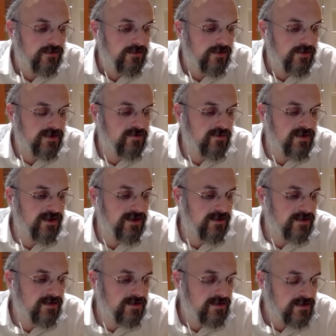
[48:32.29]
This
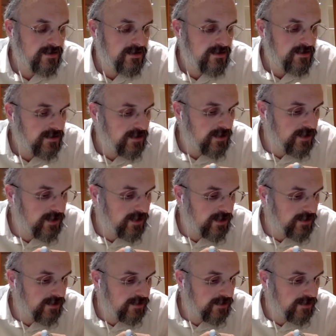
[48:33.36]
means uh,